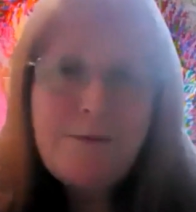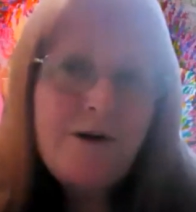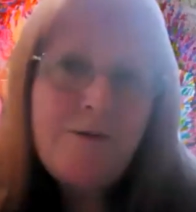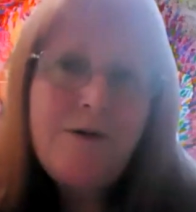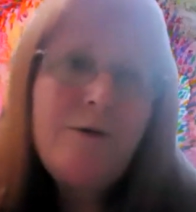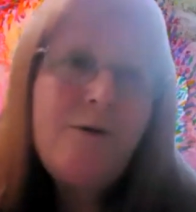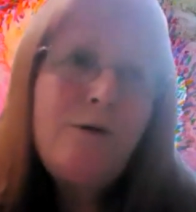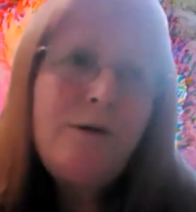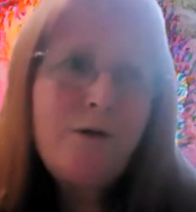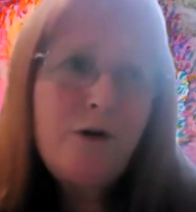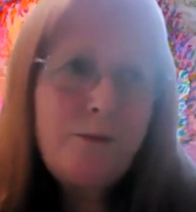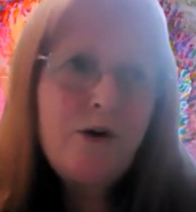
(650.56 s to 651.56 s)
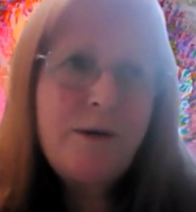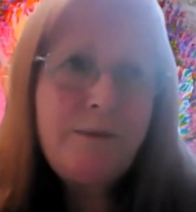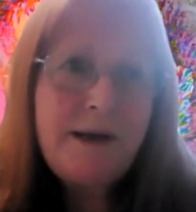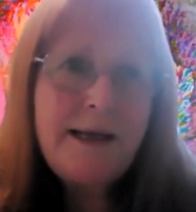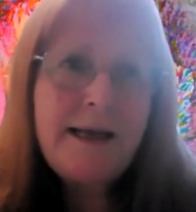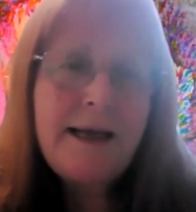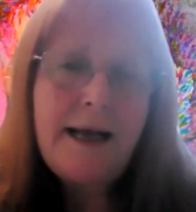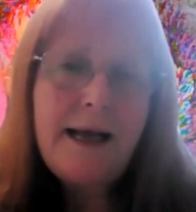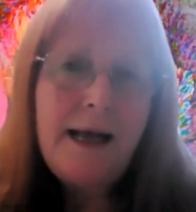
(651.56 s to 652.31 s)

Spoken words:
a book in me.